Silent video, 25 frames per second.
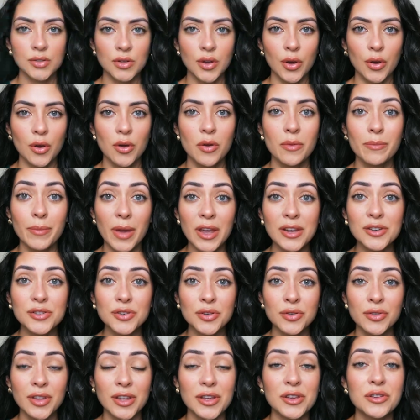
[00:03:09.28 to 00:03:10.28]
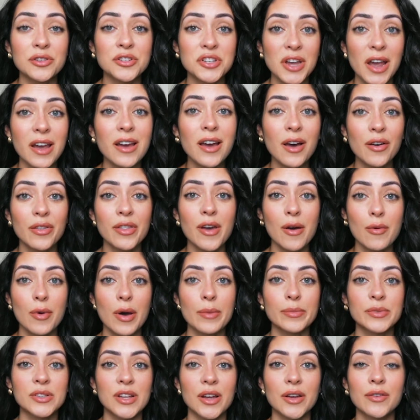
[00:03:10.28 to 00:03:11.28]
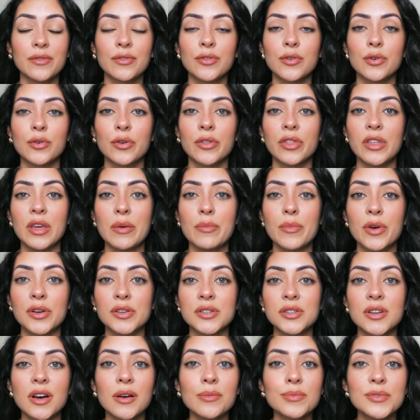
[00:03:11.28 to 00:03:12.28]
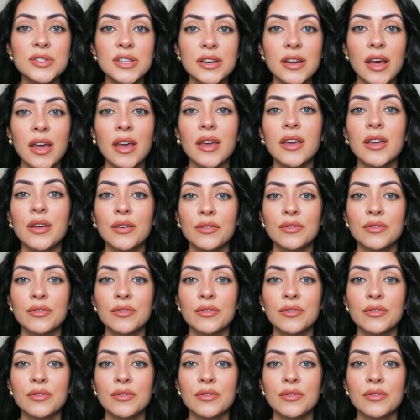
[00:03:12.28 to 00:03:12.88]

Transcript: So make sure that you check out their website for the most up-to-date